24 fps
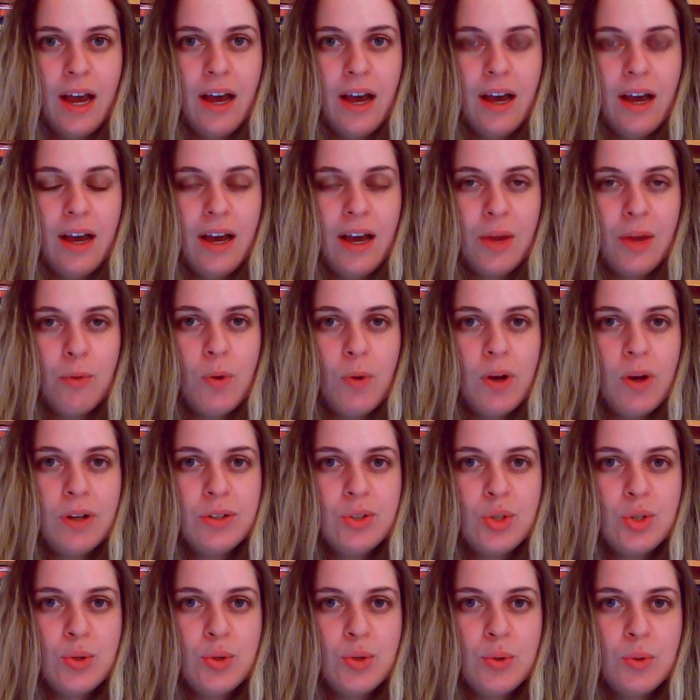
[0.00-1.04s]
I want
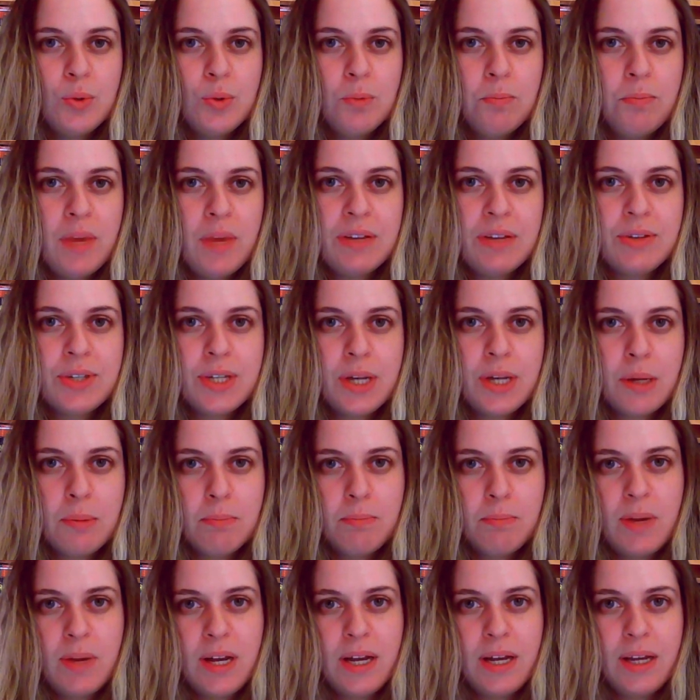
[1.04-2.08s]
to mix up
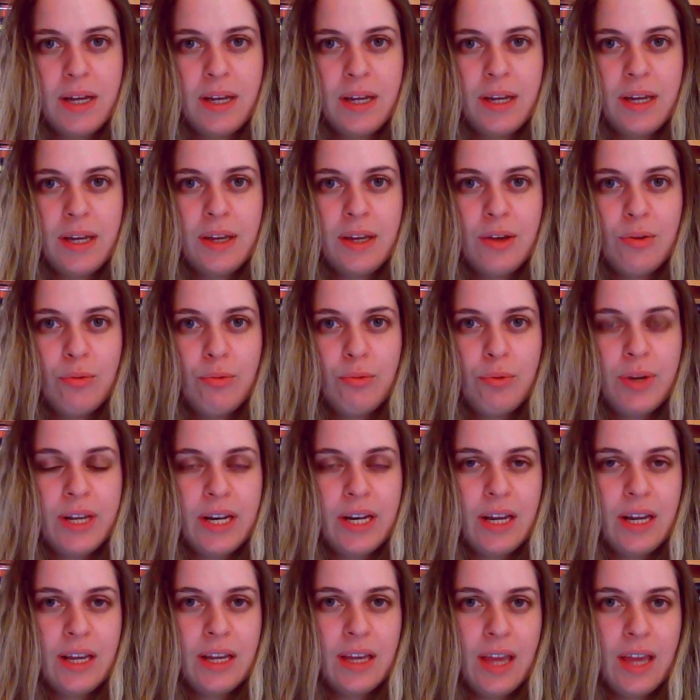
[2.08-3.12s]
my
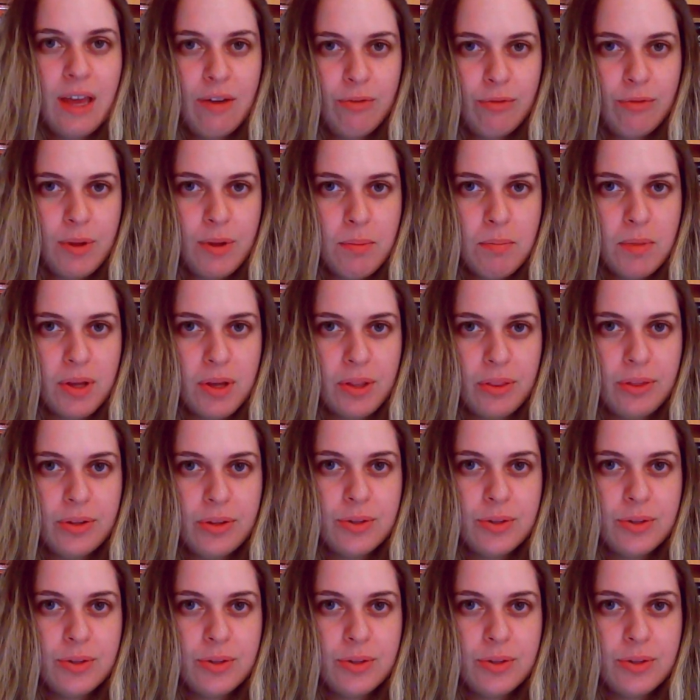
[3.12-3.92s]
reading every month.